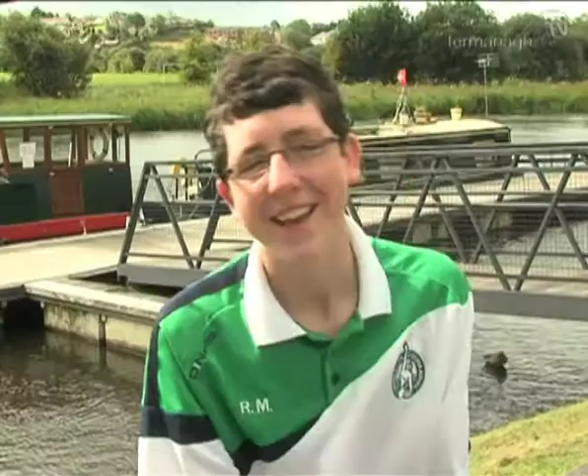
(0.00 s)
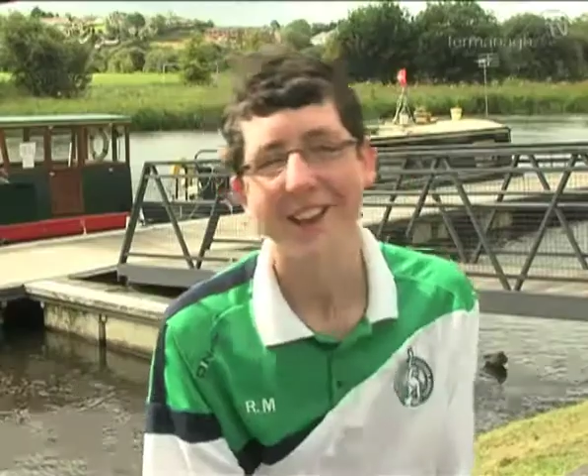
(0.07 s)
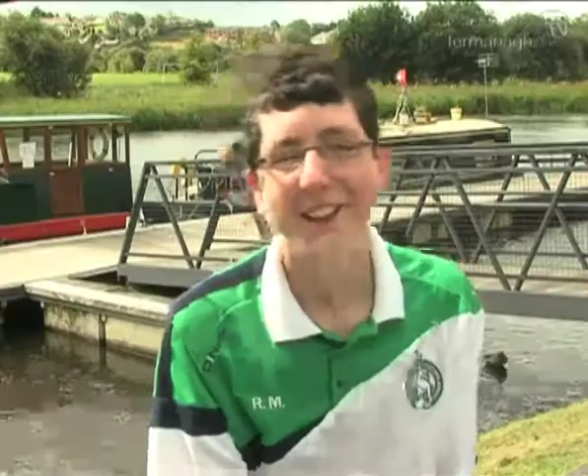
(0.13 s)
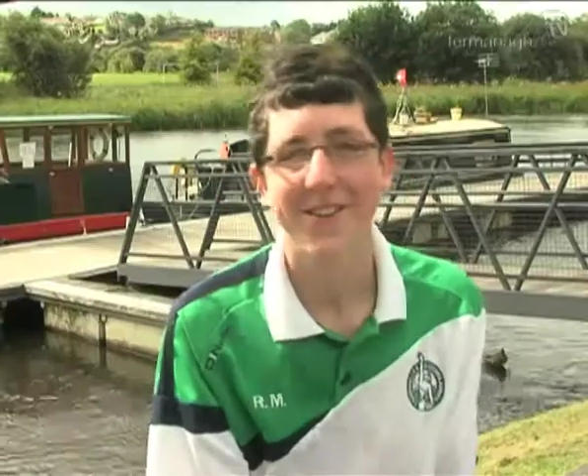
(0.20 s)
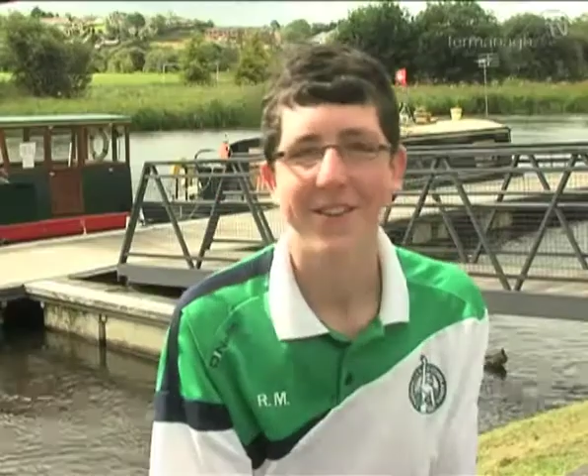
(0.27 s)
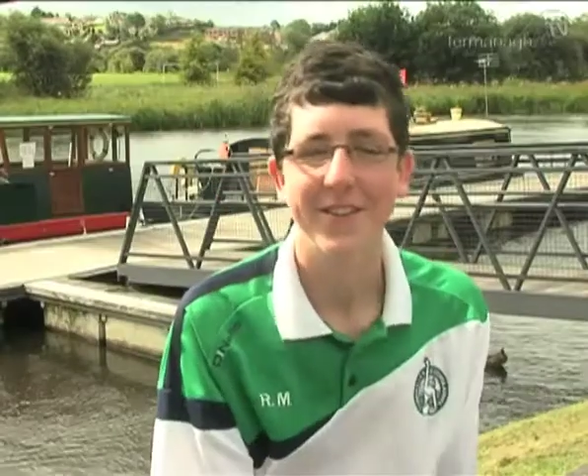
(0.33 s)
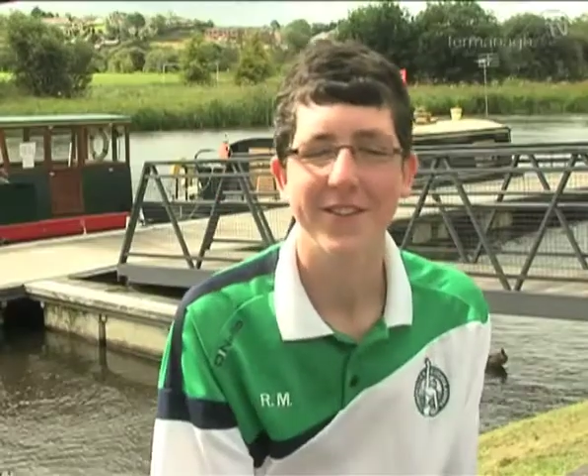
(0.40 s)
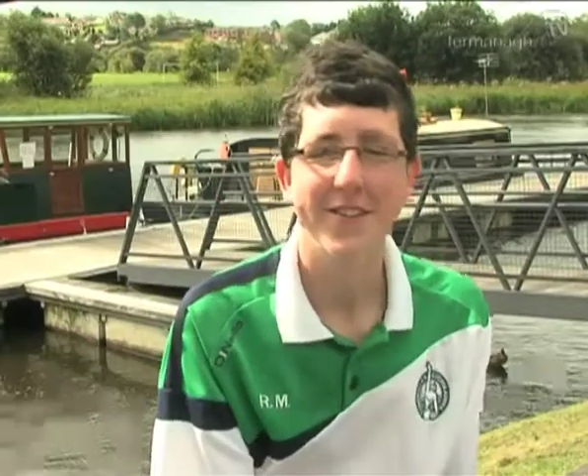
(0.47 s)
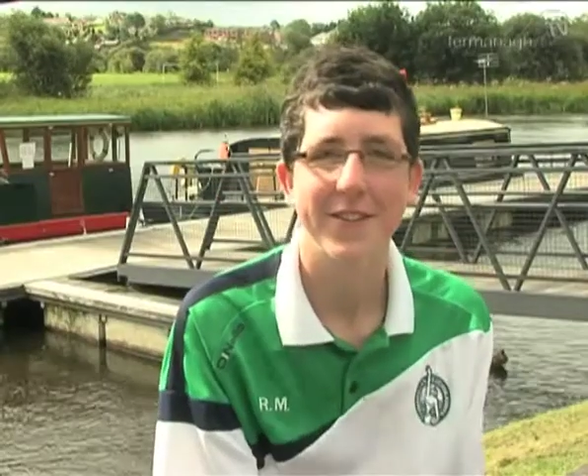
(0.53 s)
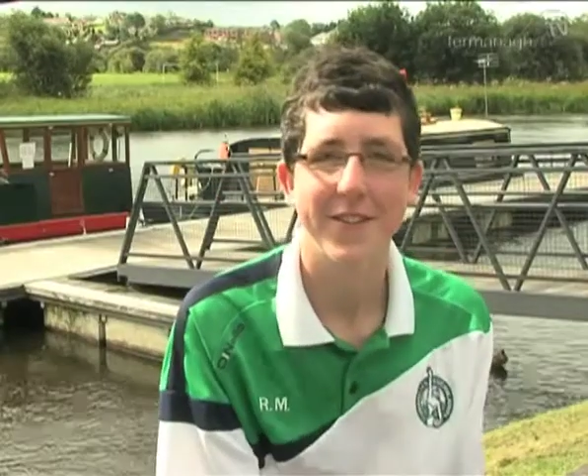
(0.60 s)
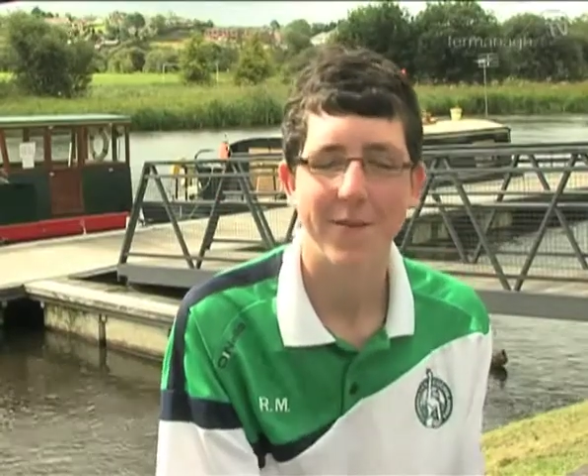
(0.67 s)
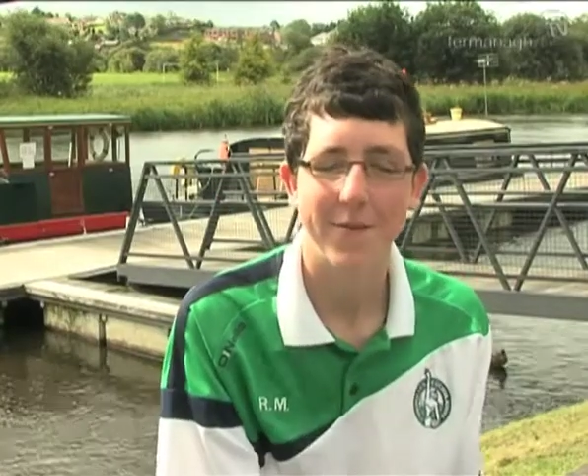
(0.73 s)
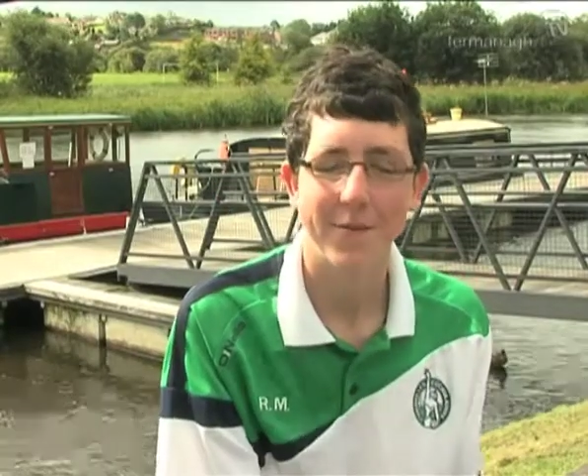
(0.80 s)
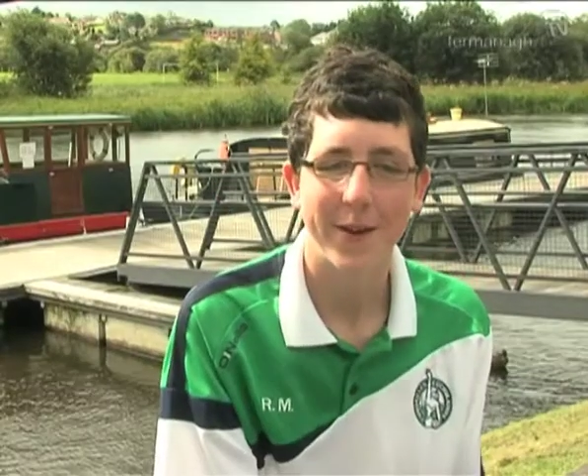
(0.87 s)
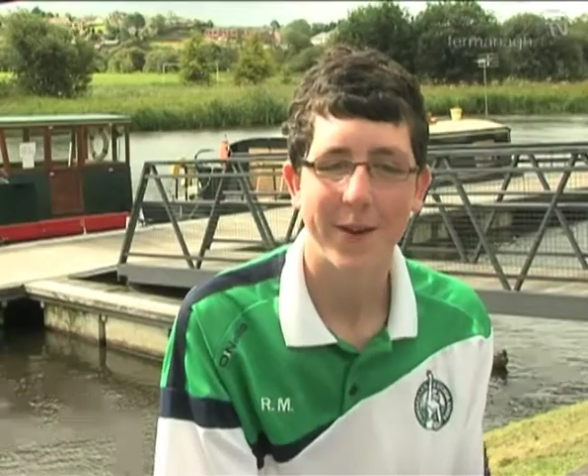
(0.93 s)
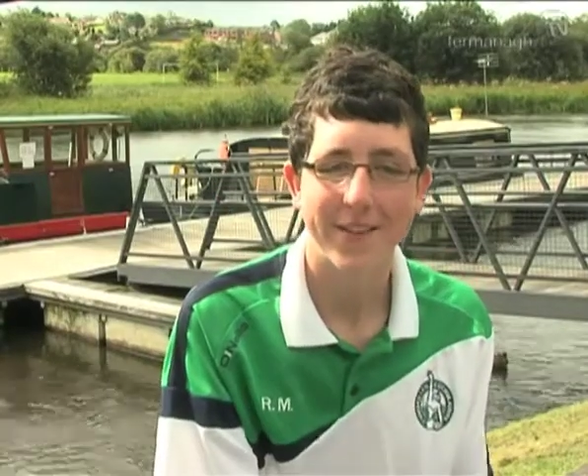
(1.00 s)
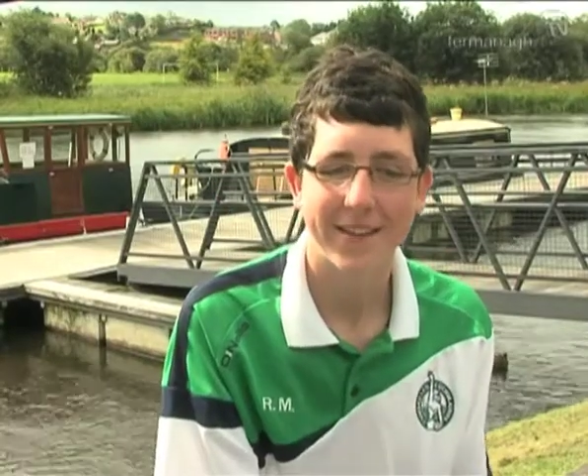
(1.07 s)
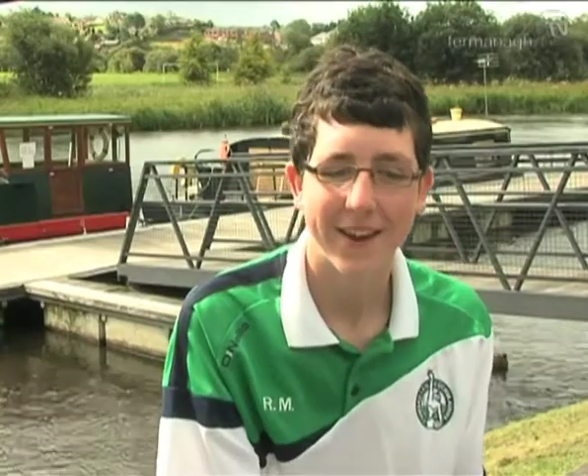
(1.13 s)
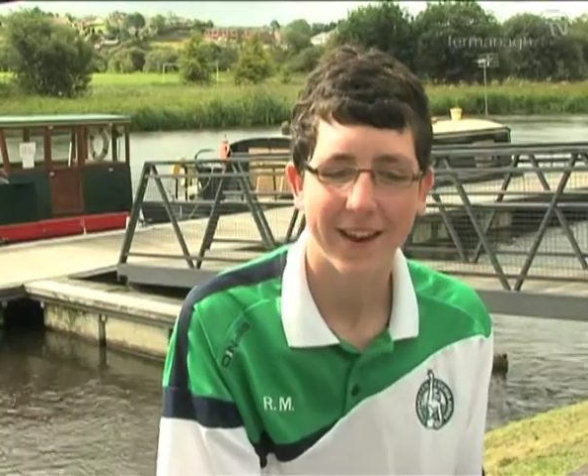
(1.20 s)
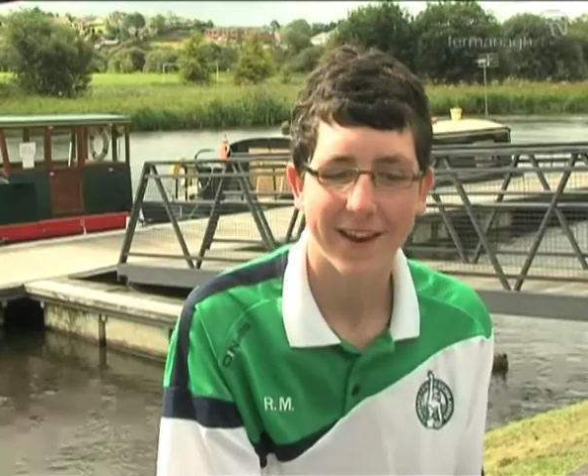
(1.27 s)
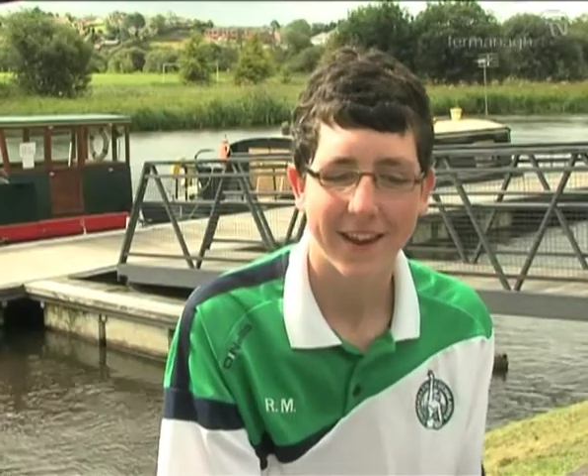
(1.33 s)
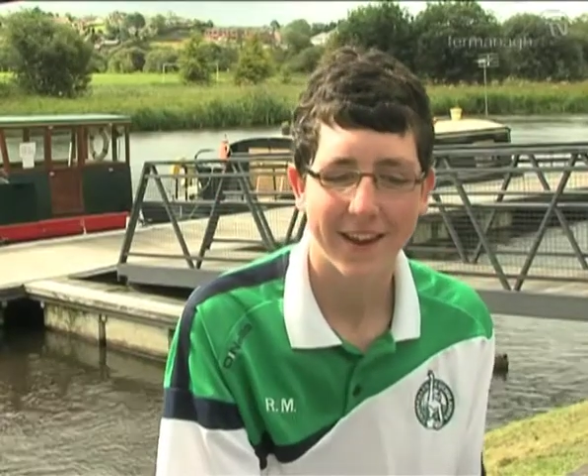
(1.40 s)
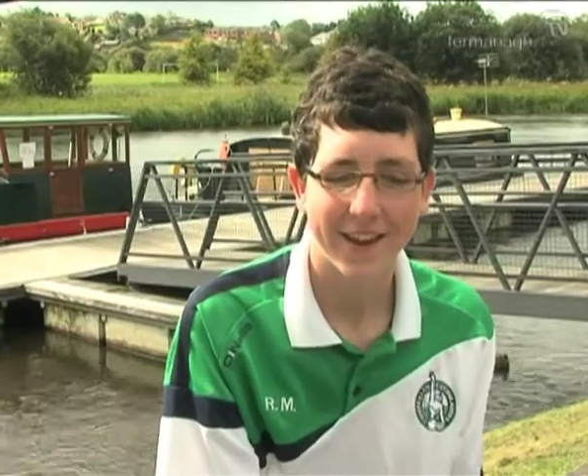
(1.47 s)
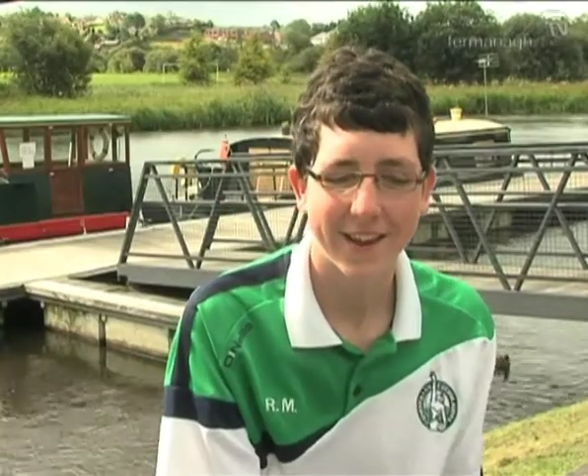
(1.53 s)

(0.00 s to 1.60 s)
It was amazing, like